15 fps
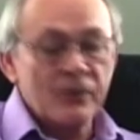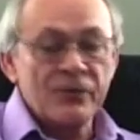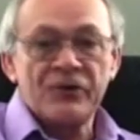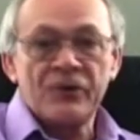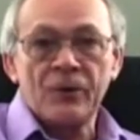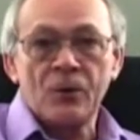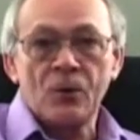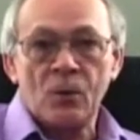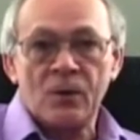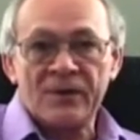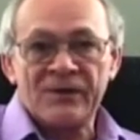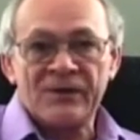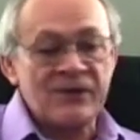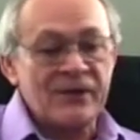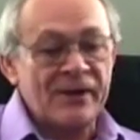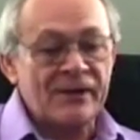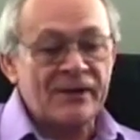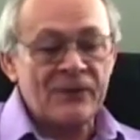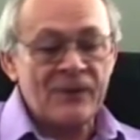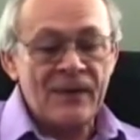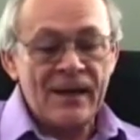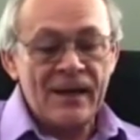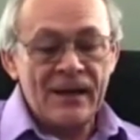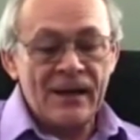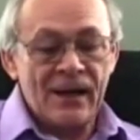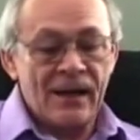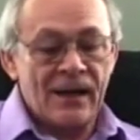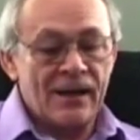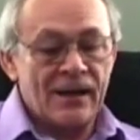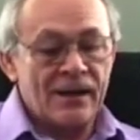401-821-0016.
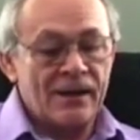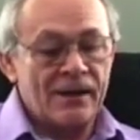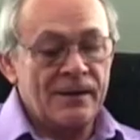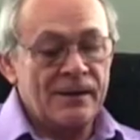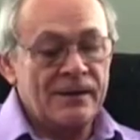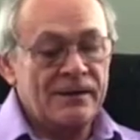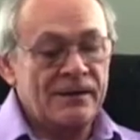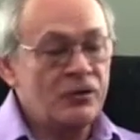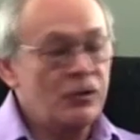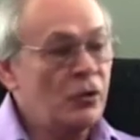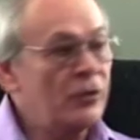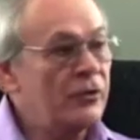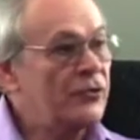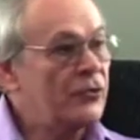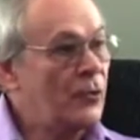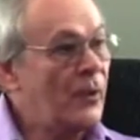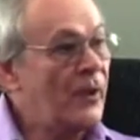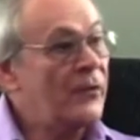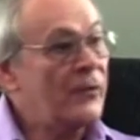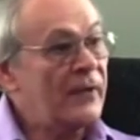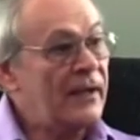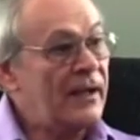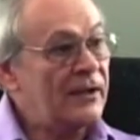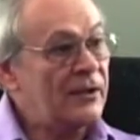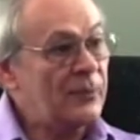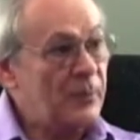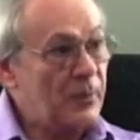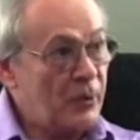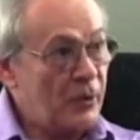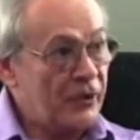The tour is $23
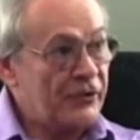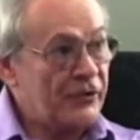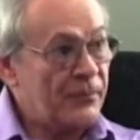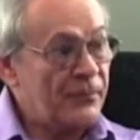per person.